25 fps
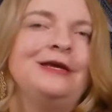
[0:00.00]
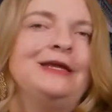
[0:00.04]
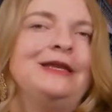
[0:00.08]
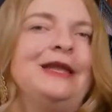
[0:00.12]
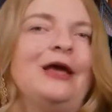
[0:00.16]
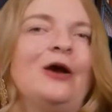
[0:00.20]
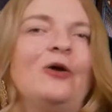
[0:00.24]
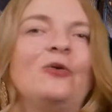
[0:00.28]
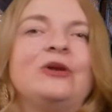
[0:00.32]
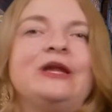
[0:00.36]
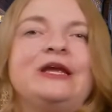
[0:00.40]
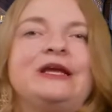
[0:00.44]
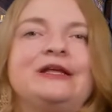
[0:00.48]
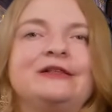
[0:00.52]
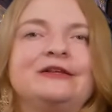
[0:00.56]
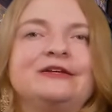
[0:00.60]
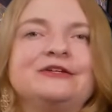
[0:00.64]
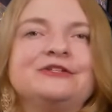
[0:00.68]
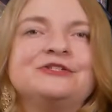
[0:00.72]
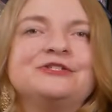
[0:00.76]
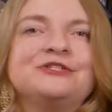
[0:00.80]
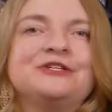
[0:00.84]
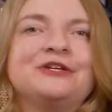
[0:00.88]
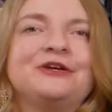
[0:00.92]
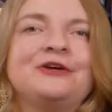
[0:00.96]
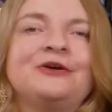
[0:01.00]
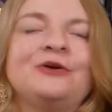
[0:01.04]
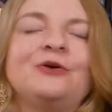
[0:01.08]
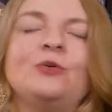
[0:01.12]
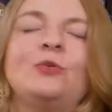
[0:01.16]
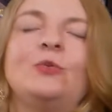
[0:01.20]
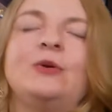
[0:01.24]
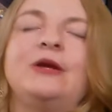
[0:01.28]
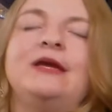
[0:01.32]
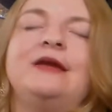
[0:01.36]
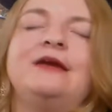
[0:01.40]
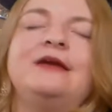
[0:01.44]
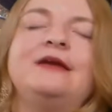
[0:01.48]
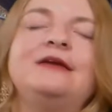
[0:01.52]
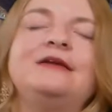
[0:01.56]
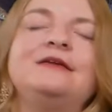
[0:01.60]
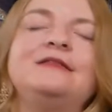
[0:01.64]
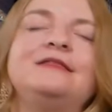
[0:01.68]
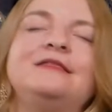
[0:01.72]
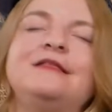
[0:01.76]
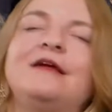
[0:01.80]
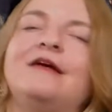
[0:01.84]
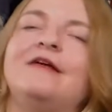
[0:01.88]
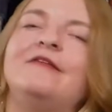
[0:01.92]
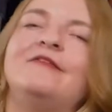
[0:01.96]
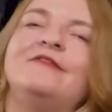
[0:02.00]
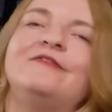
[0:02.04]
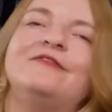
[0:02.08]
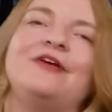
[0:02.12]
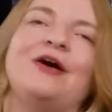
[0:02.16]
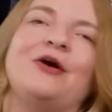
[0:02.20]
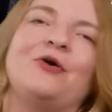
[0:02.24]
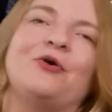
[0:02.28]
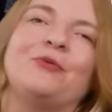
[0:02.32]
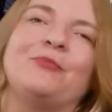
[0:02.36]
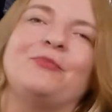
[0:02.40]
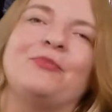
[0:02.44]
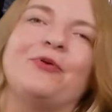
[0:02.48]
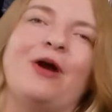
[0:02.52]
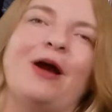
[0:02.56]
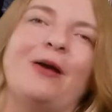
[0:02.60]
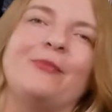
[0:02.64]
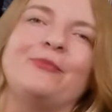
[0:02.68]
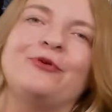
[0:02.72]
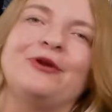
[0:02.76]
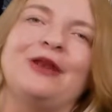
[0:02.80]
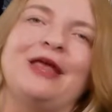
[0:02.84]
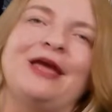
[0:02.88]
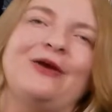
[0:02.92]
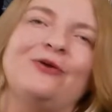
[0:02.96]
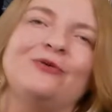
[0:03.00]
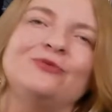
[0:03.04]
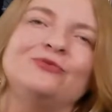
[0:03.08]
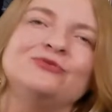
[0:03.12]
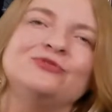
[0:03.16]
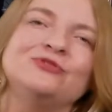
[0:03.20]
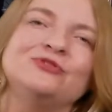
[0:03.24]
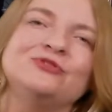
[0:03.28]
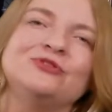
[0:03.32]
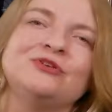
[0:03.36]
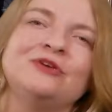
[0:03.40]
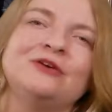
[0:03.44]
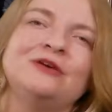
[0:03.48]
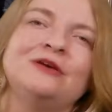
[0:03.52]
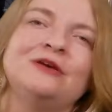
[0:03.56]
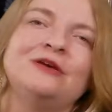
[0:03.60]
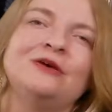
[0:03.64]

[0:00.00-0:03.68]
Now in English, we love our proper nouns.